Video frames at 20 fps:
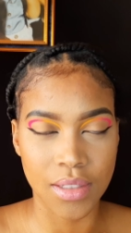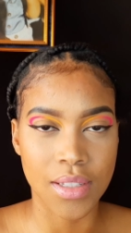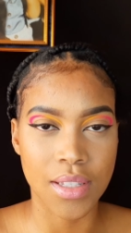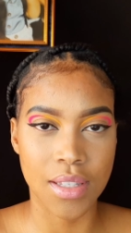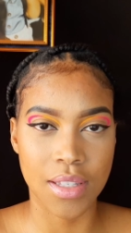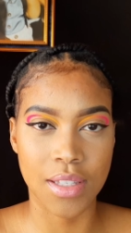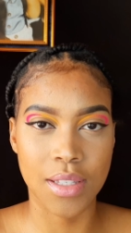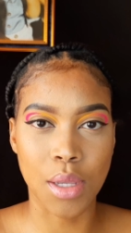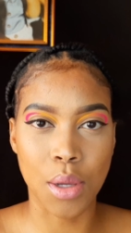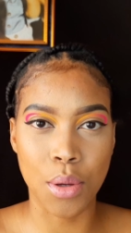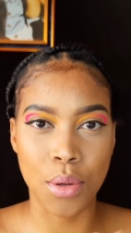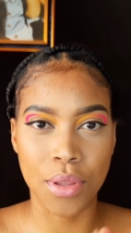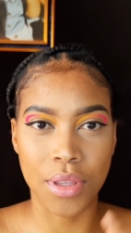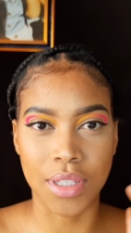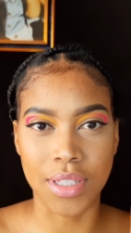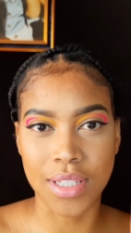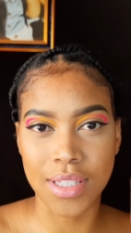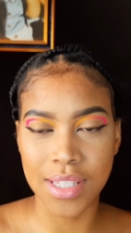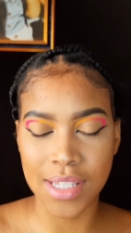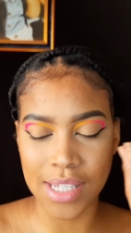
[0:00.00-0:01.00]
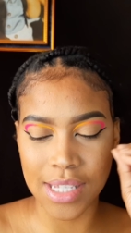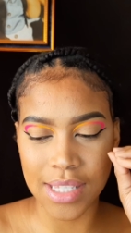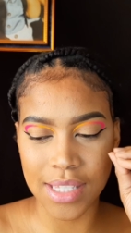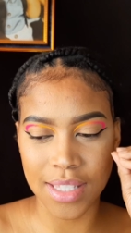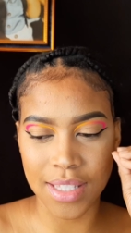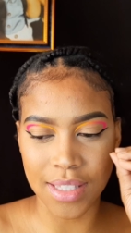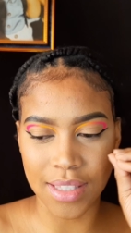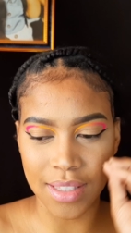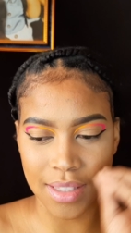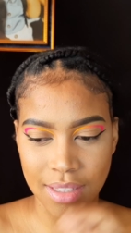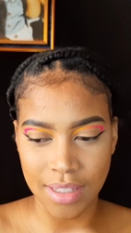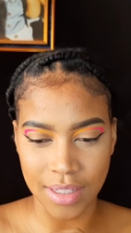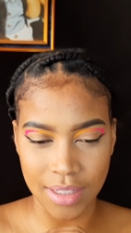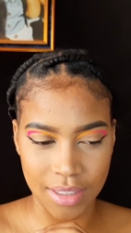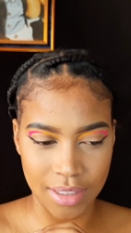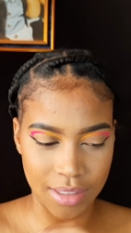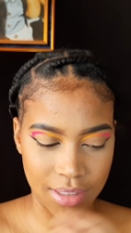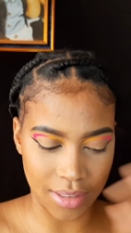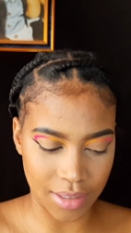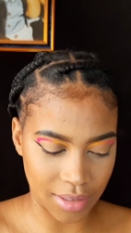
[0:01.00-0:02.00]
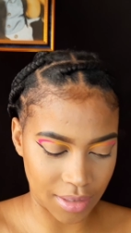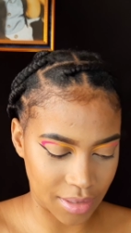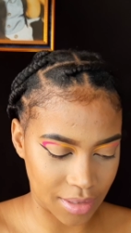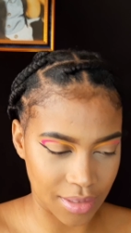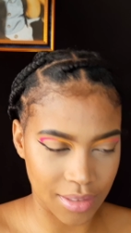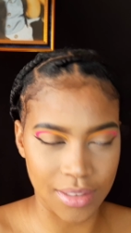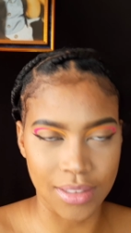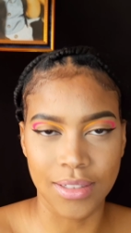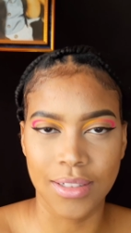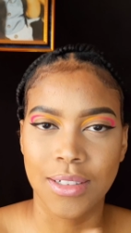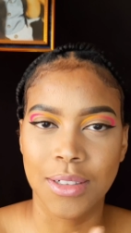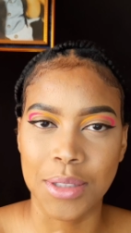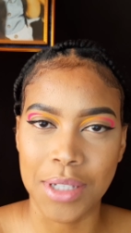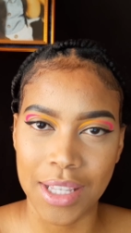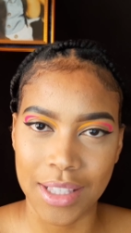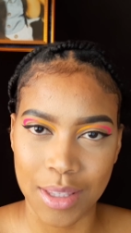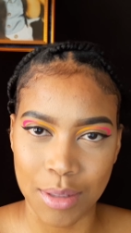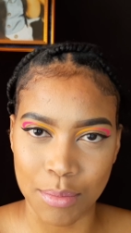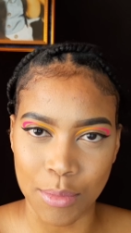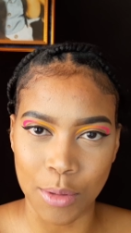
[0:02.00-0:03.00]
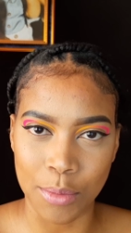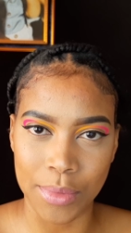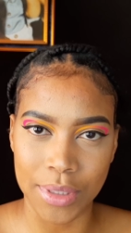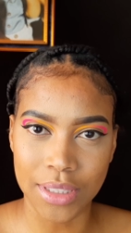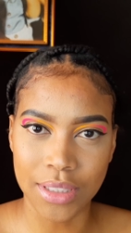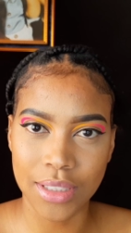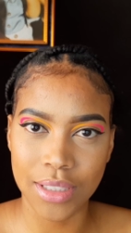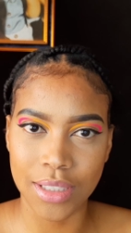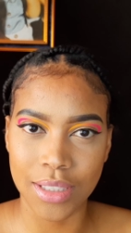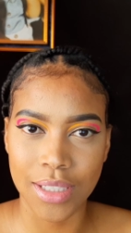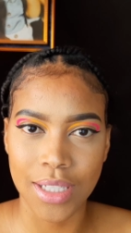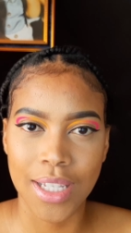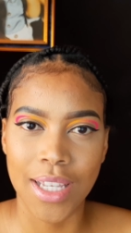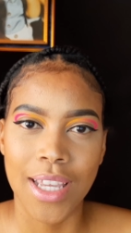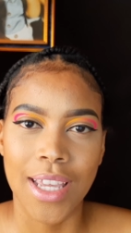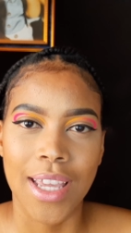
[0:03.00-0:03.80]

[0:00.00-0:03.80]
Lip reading: So this is the look at the moment,